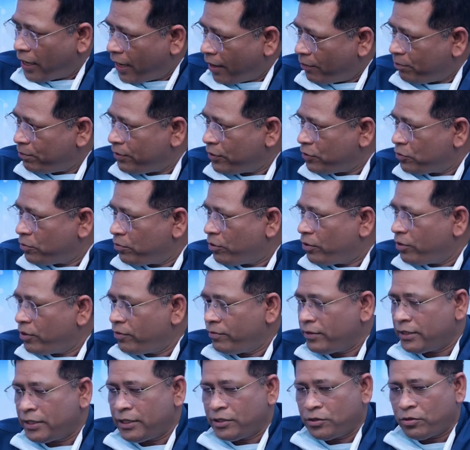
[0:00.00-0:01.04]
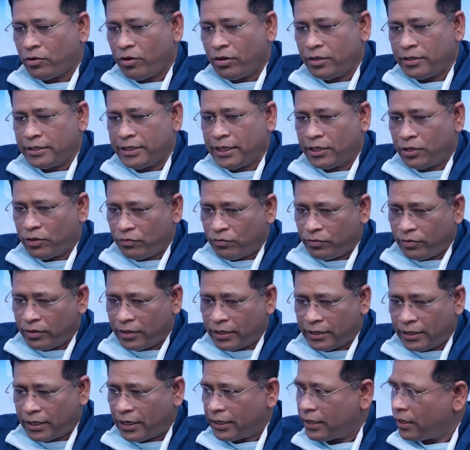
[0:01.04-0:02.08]
to happen tomorrow with this all set of
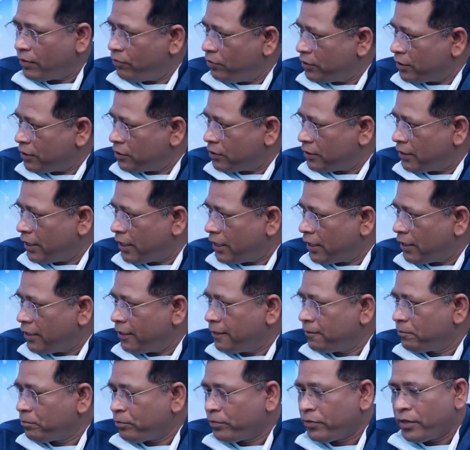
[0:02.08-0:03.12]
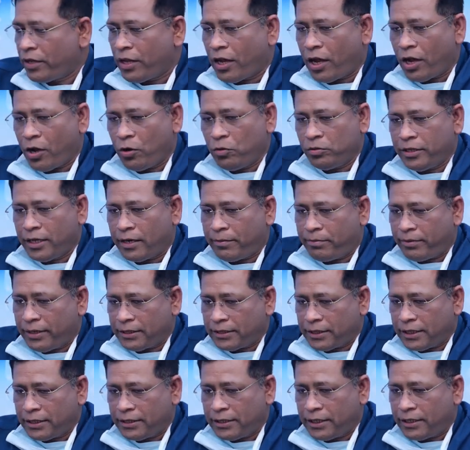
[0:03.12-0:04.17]
data which is there, how they are
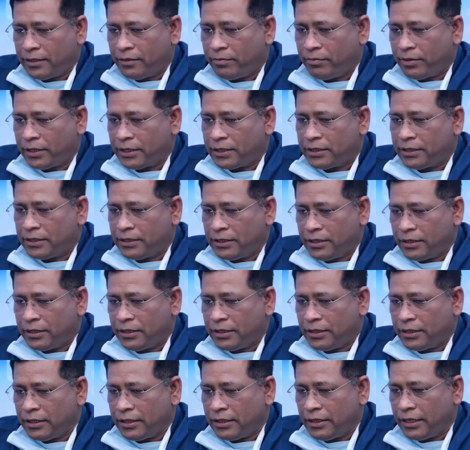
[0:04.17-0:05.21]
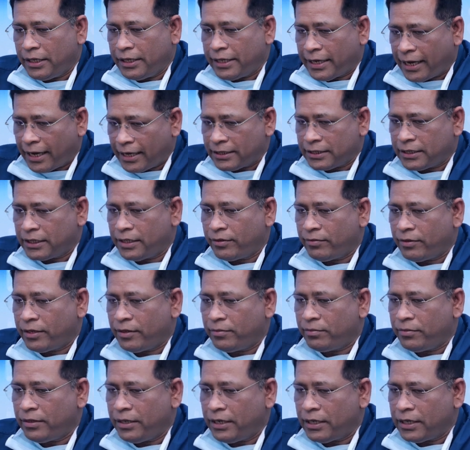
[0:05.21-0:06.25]
presented, but it has
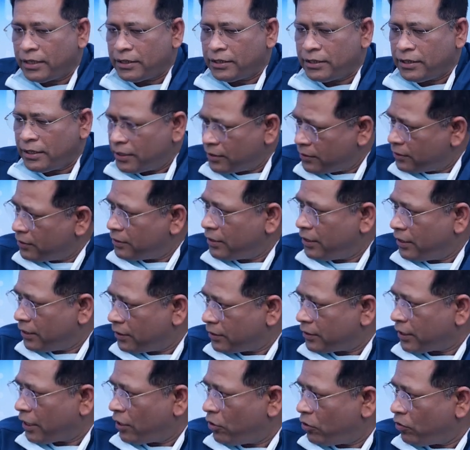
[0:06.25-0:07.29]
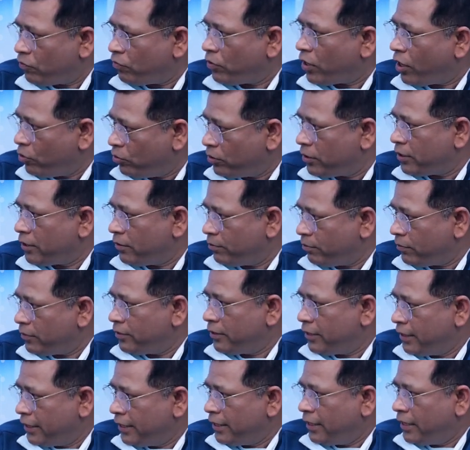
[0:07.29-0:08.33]
given me a serious shadow of doubt.
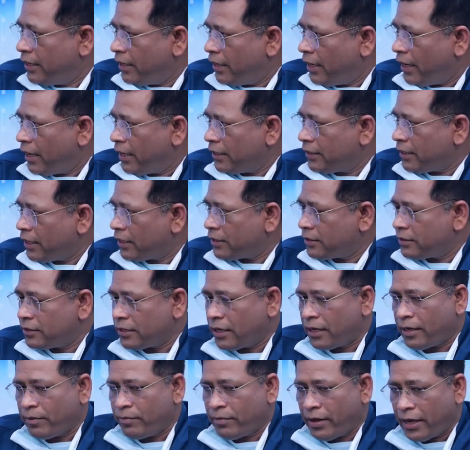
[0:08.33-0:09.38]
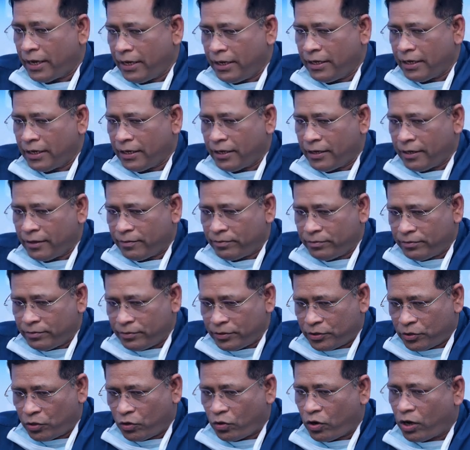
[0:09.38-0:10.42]
And that's my
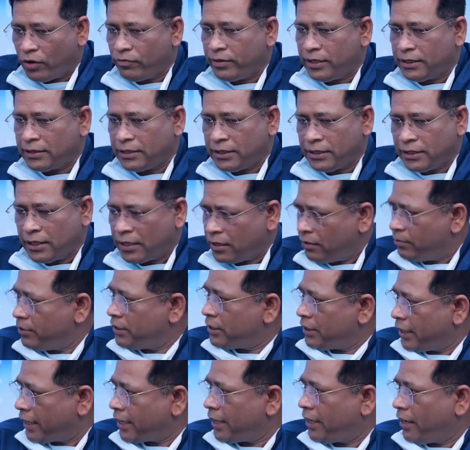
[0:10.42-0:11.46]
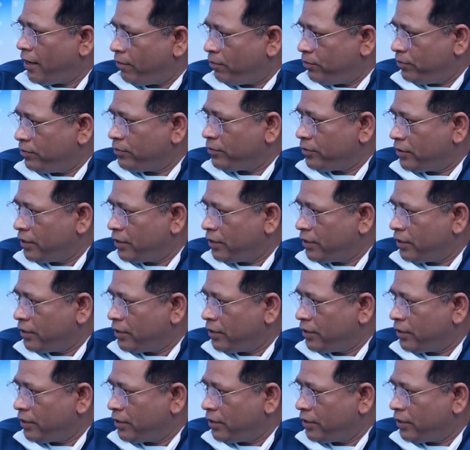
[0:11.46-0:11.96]
confidence is a little shaken up.